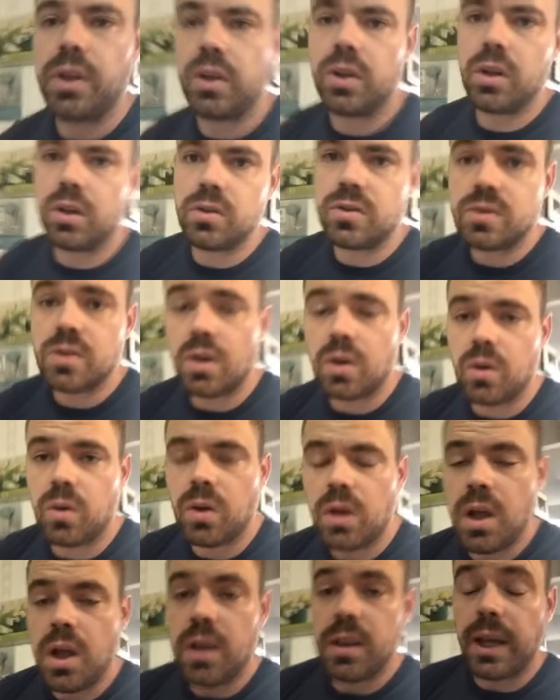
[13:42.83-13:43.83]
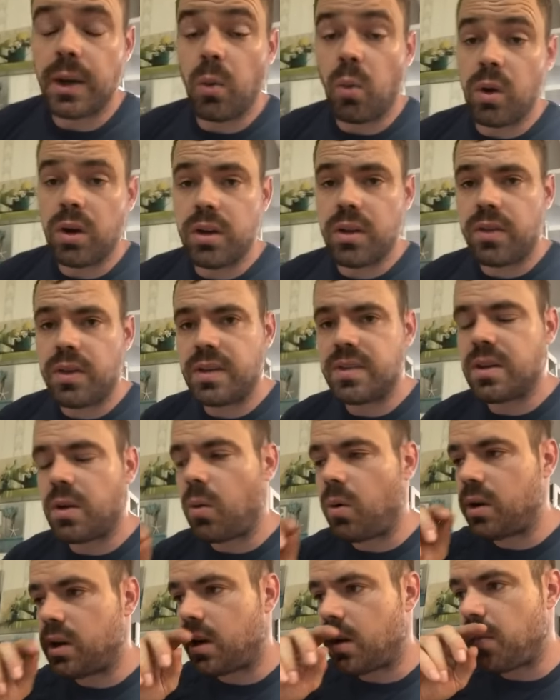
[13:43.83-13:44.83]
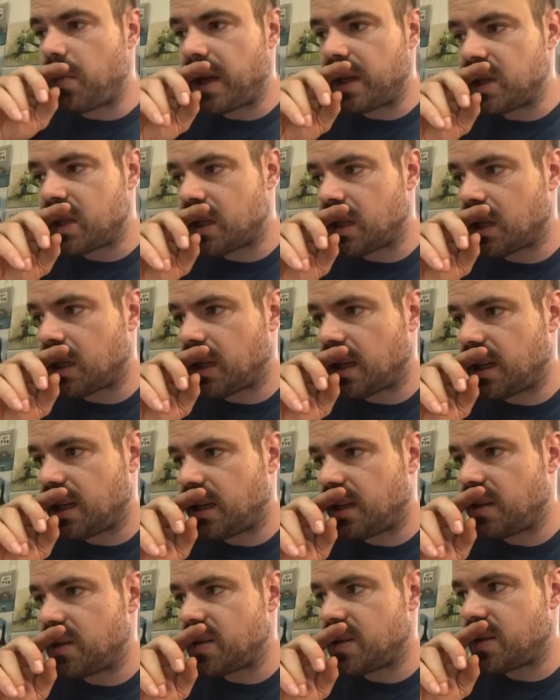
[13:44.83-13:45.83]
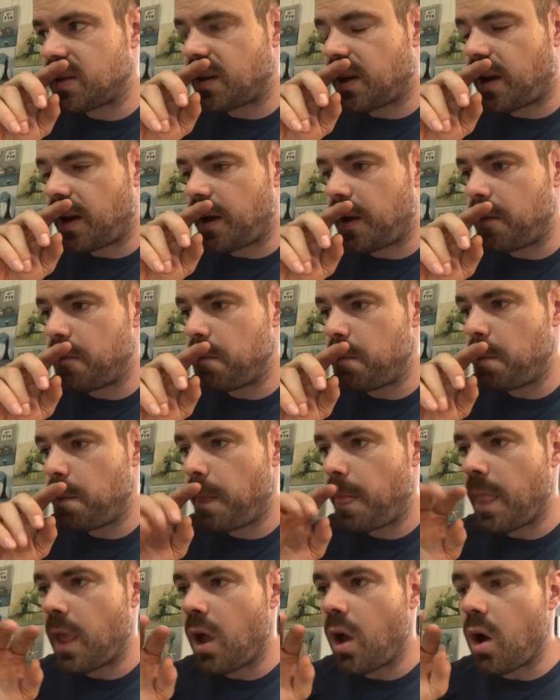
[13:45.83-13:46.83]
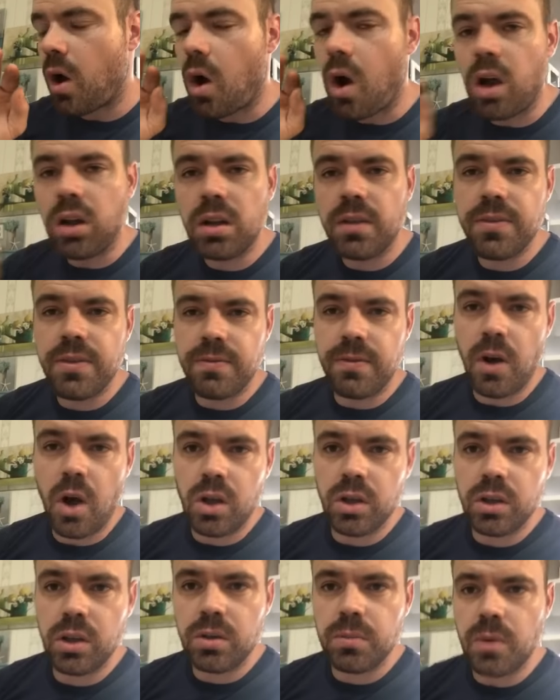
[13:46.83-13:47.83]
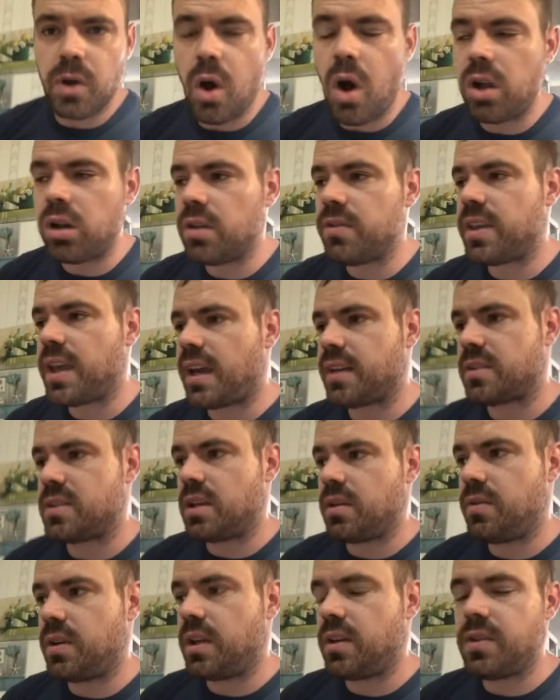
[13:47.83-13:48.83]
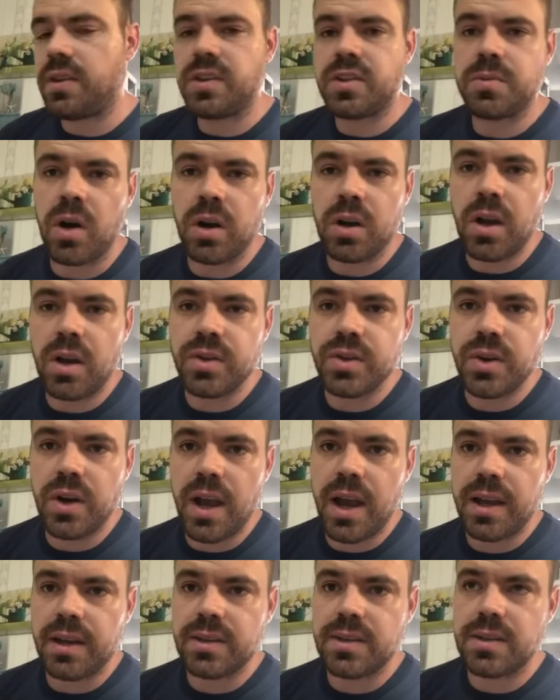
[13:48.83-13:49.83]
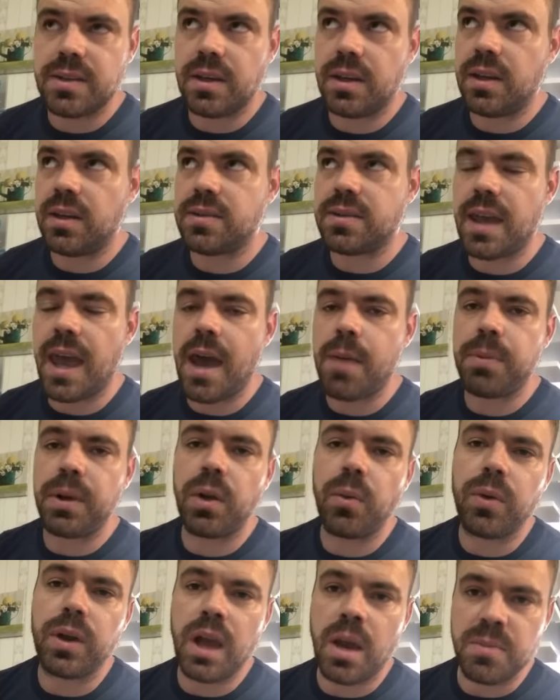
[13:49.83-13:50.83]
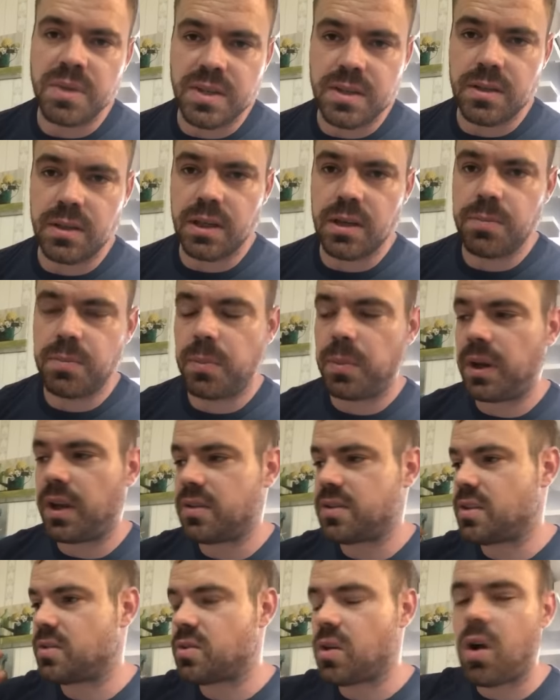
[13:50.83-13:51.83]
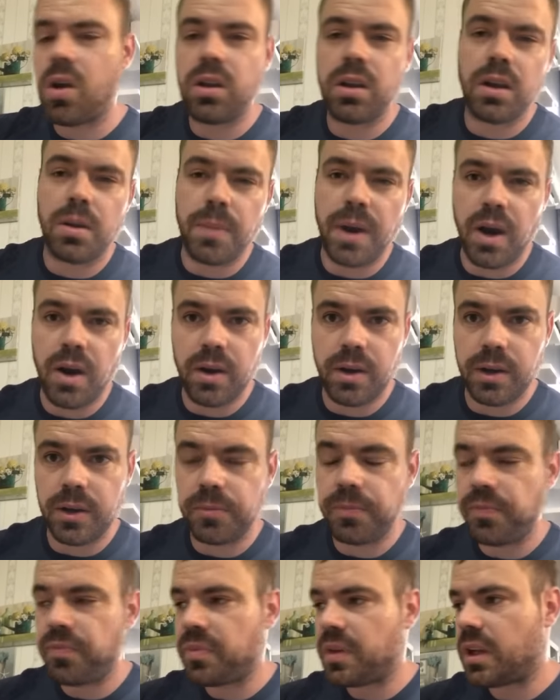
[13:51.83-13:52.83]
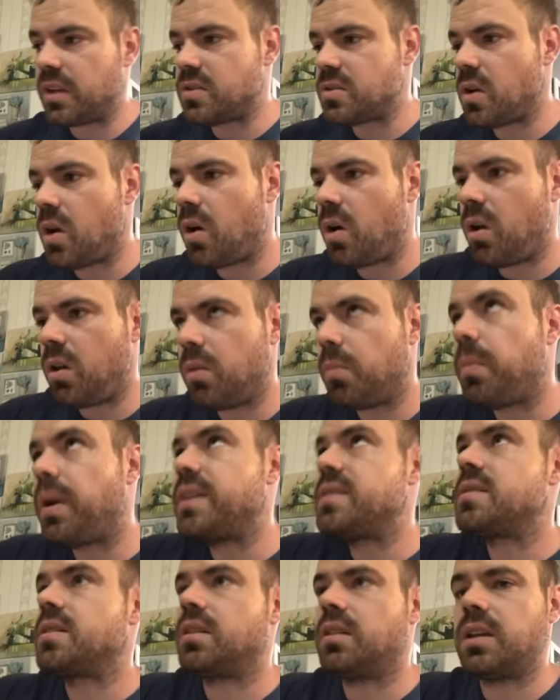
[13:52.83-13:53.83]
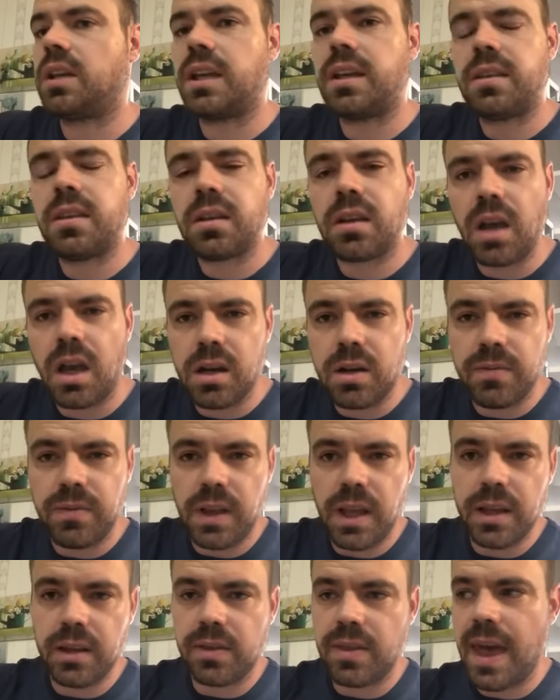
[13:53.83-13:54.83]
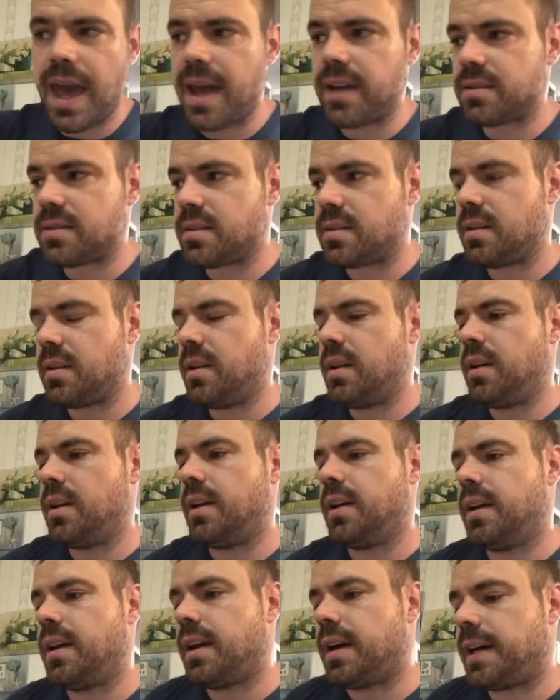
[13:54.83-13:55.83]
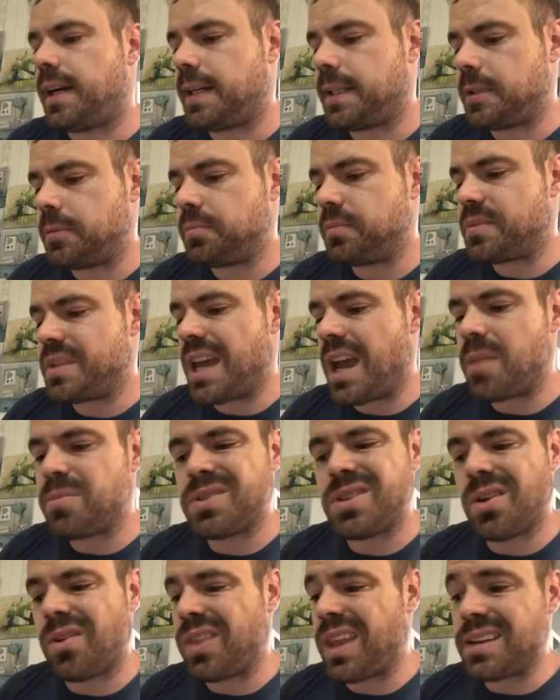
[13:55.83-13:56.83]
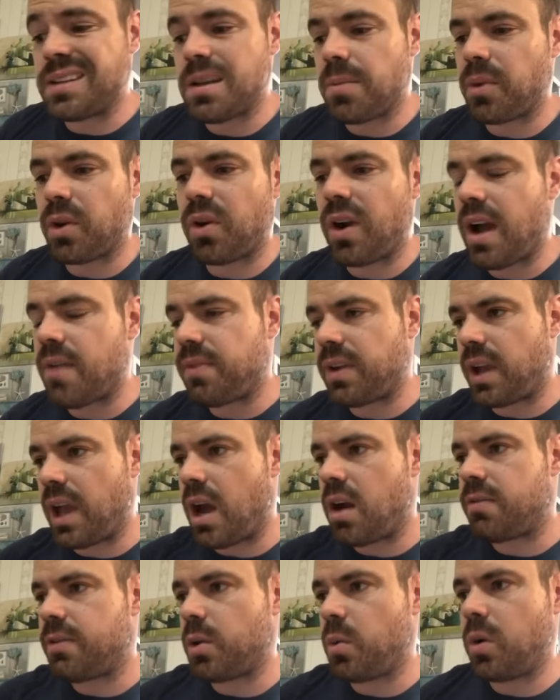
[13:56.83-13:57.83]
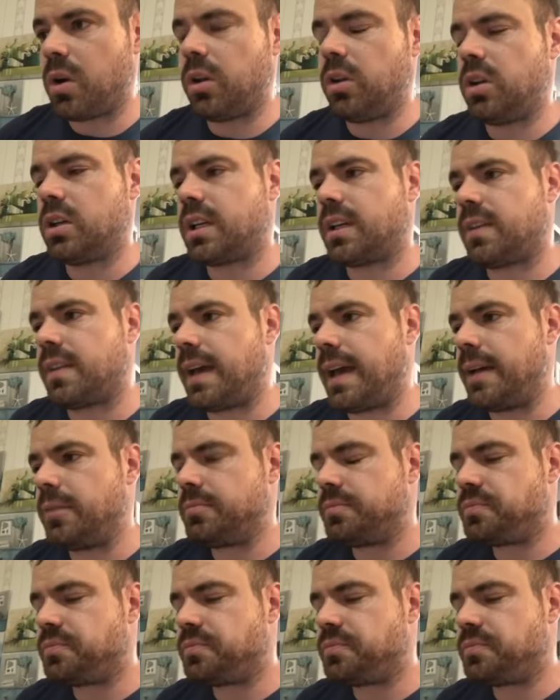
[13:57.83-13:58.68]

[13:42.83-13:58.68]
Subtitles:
good. So like one of the things I wanted to mention is all of the volume, all of the activity in these smart contracts is happening when I'm asleep, because it's all in America. It's all basically in kind of like that time zone, that demographic, however you want to look at that.